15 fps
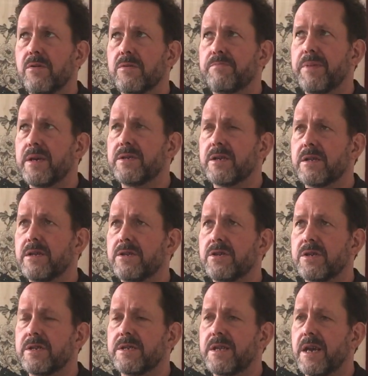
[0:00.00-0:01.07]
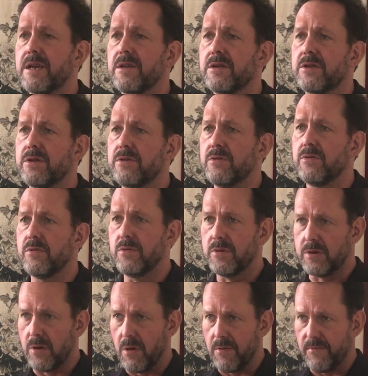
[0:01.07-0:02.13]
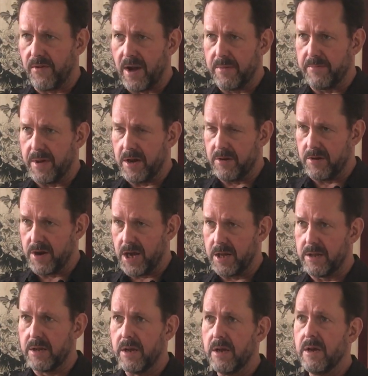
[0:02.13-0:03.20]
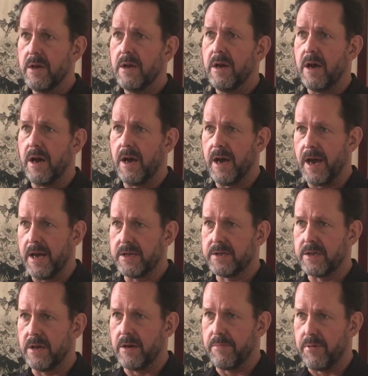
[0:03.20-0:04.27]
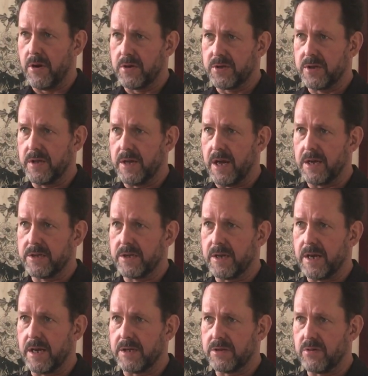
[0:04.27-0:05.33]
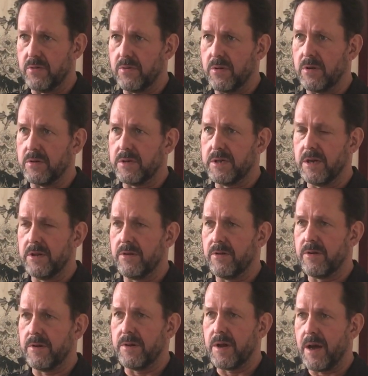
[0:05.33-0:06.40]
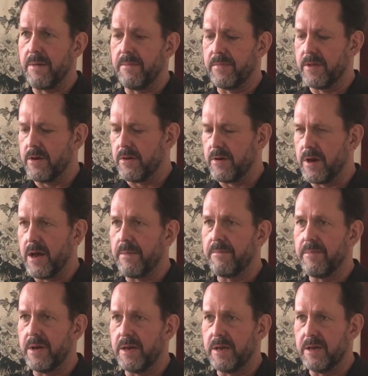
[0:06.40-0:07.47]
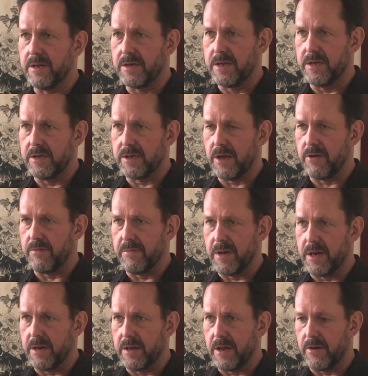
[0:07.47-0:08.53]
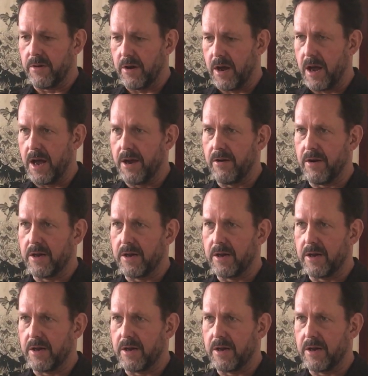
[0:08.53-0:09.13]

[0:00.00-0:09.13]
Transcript: basically just second to Dongfang Meiyuan as a partially oxidized oolong tea. There are not many teas that are made that are higher